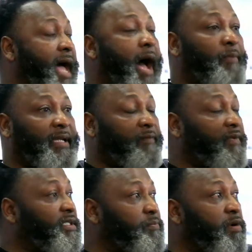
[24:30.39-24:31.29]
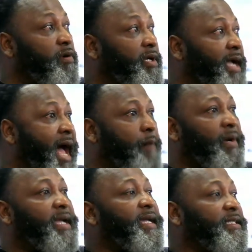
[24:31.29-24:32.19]
I believe in the spirit of God,
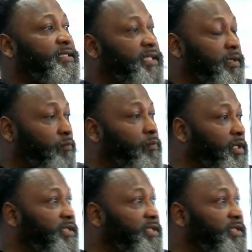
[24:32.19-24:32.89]
but it's them